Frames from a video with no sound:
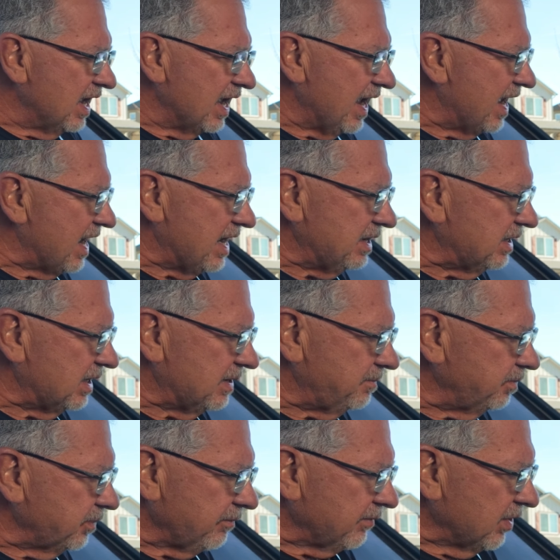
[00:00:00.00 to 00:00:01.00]

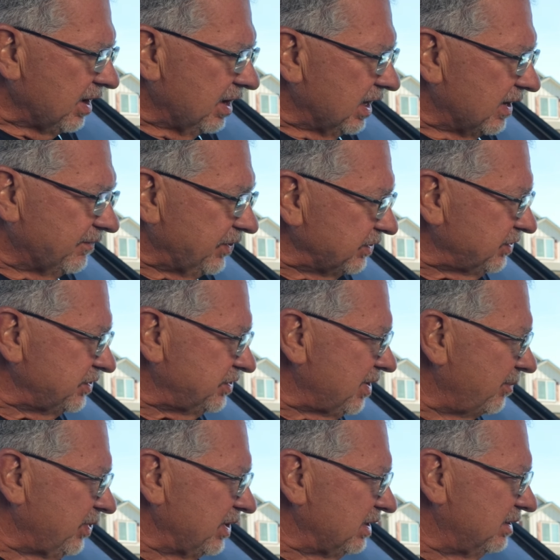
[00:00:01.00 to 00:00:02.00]
And if this is
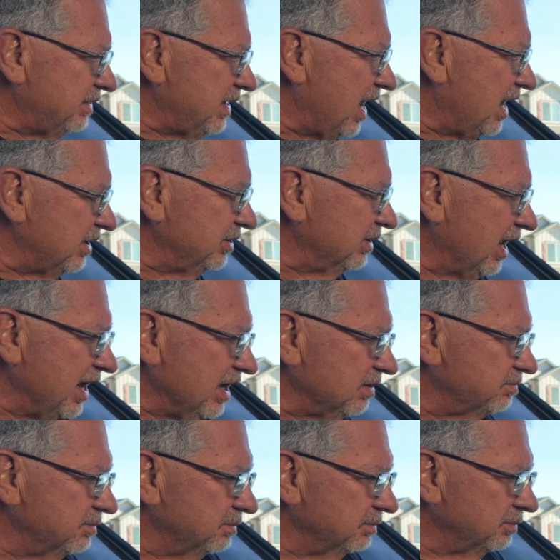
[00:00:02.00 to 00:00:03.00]
something that you'd
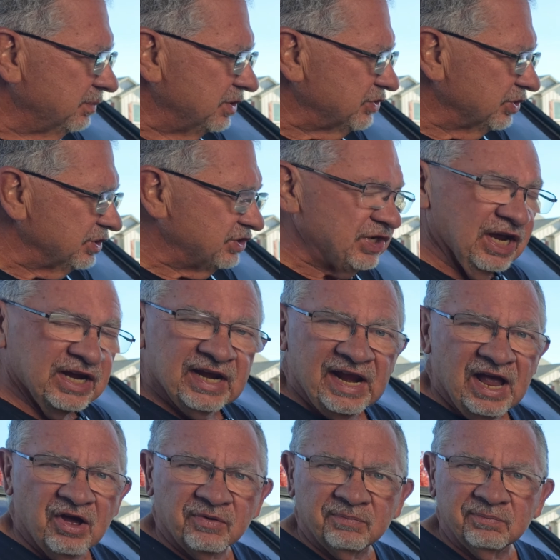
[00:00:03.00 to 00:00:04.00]
like, be sure and check it
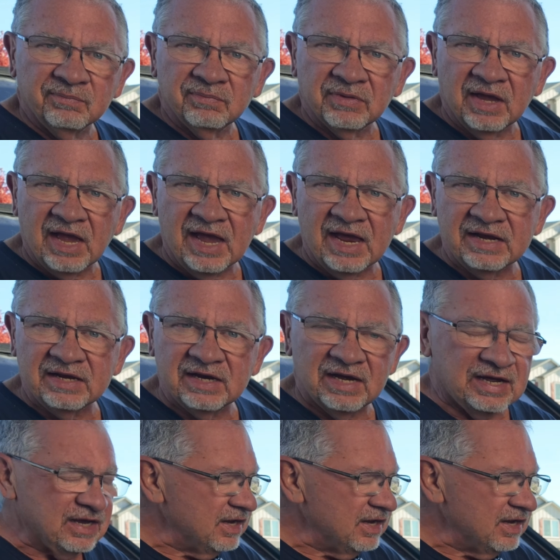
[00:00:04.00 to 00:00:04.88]
out. And